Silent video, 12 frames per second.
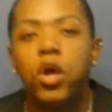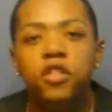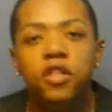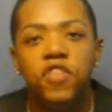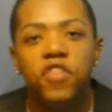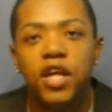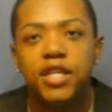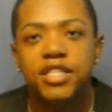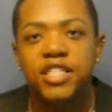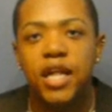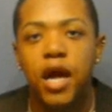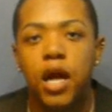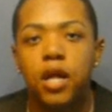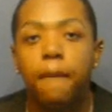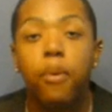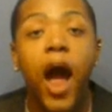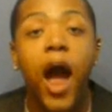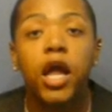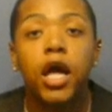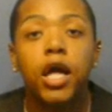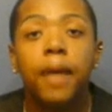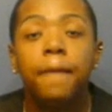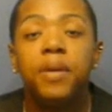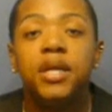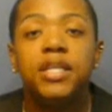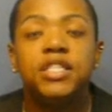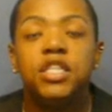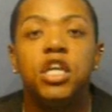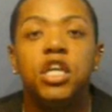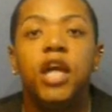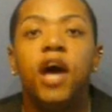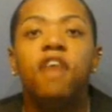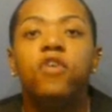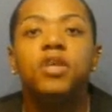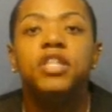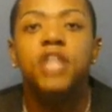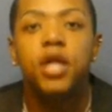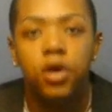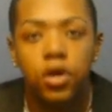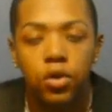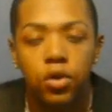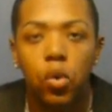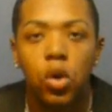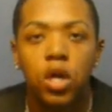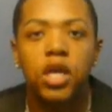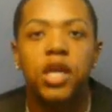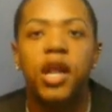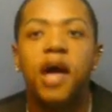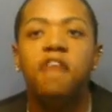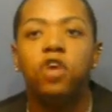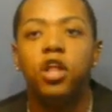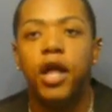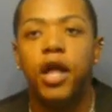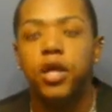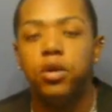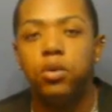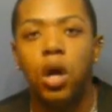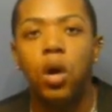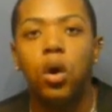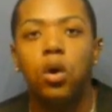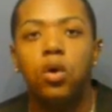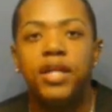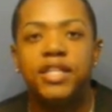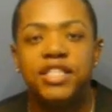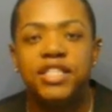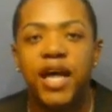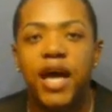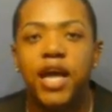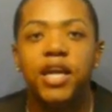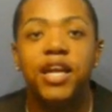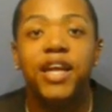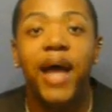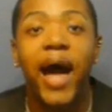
One of the things that product companies never tell you or never let you know is that